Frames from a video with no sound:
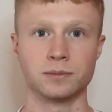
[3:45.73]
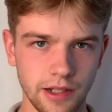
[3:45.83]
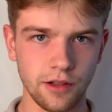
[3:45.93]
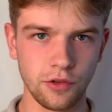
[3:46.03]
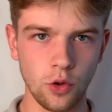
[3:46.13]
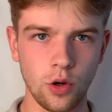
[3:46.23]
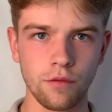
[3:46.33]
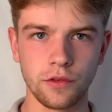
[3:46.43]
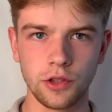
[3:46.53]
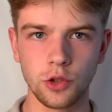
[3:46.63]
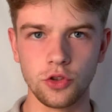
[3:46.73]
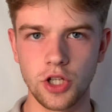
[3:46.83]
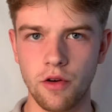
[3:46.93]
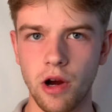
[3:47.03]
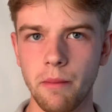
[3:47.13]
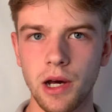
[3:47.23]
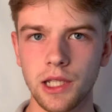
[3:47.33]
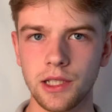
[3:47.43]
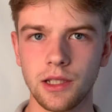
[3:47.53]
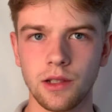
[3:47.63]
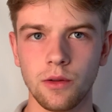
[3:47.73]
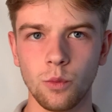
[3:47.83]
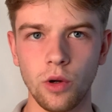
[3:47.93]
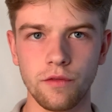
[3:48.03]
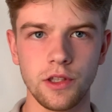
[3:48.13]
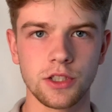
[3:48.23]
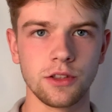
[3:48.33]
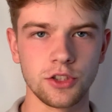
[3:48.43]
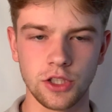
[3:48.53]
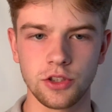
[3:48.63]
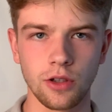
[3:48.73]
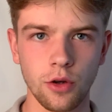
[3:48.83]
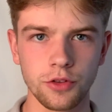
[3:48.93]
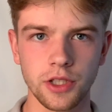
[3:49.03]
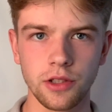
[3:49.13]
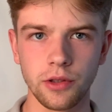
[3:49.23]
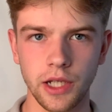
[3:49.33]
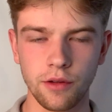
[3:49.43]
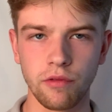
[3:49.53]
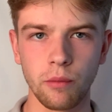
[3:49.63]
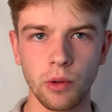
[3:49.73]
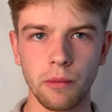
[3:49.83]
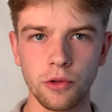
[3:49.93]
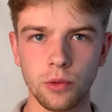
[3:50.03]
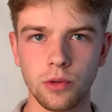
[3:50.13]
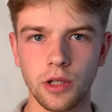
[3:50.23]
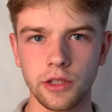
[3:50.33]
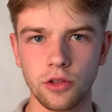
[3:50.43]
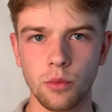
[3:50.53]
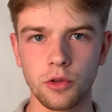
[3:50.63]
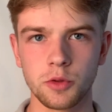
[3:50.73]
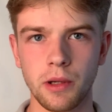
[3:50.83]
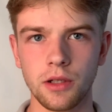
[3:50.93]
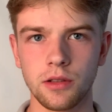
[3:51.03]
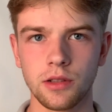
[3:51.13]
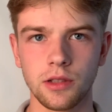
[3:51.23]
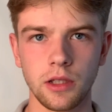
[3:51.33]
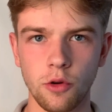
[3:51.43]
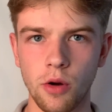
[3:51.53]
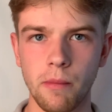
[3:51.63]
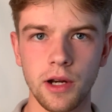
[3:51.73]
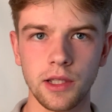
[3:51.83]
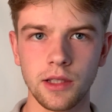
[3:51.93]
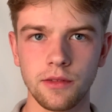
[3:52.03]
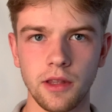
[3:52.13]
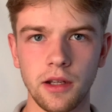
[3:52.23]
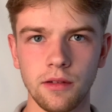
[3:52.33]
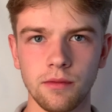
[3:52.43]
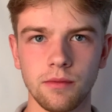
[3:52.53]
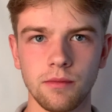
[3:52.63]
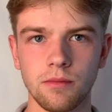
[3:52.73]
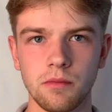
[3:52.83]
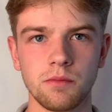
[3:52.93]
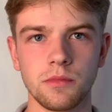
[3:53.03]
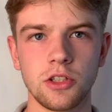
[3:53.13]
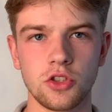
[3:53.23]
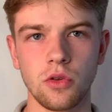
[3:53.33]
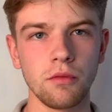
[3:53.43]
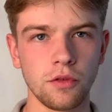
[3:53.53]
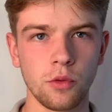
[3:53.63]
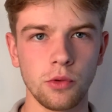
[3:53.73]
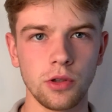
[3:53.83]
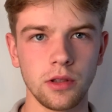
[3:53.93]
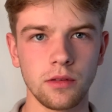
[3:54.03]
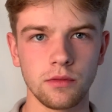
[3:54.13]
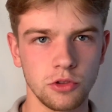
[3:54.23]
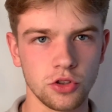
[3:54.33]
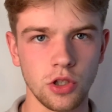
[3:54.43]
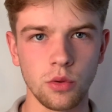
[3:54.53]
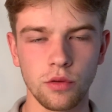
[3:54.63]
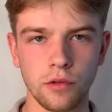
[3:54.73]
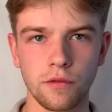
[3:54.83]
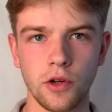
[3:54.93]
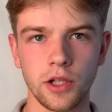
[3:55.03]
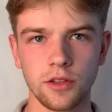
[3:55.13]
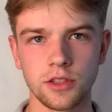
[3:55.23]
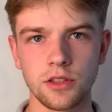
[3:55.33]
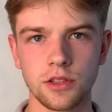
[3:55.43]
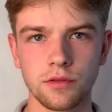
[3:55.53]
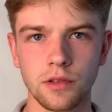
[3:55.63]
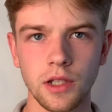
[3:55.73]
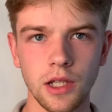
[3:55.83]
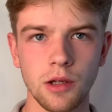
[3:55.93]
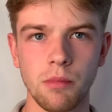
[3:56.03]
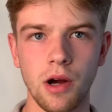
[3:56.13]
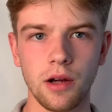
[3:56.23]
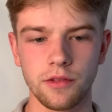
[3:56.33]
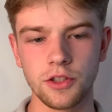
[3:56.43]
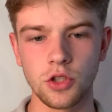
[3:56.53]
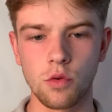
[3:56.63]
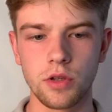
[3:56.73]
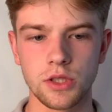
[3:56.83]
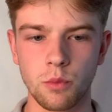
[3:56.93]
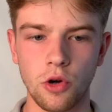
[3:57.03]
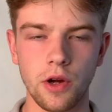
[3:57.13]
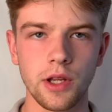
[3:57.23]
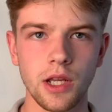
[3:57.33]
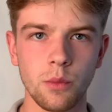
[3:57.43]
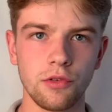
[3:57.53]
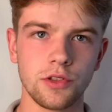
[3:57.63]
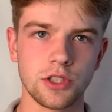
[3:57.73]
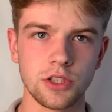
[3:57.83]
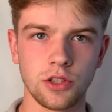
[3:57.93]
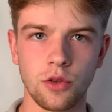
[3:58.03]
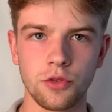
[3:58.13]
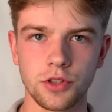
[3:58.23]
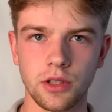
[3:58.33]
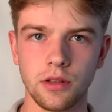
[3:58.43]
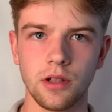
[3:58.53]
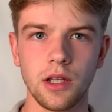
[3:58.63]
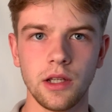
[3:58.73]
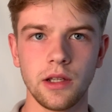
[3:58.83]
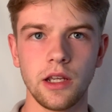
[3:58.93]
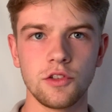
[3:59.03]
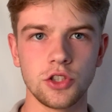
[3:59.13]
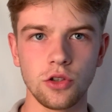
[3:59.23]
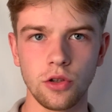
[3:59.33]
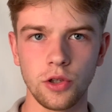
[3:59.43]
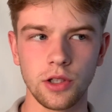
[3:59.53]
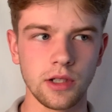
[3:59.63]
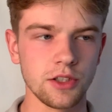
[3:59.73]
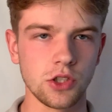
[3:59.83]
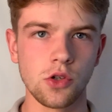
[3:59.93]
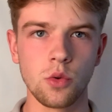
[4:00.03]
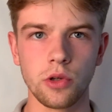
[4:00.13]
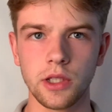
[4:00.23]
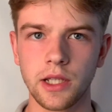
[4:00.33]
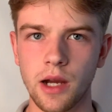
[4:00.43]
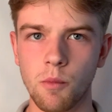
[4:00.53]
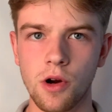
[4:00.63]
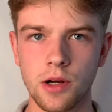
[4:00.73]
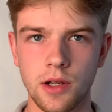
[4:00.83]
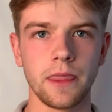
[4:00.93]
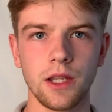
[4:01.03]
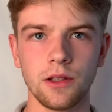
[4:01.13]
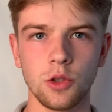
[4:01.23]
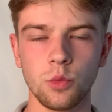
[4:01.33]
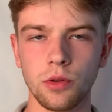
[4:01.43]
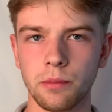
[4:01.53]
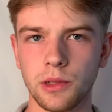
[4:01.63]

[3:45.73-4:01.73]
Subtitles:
If you're not confident you can generate money with this consistent content you're getting in from your model, and you don't want to spend your own money, then that's your own fault, really. Just don't offer a fucking incentive. But there's no reason why, with consistent content, if she's good looking, has a good quality camera, then you wouldn't be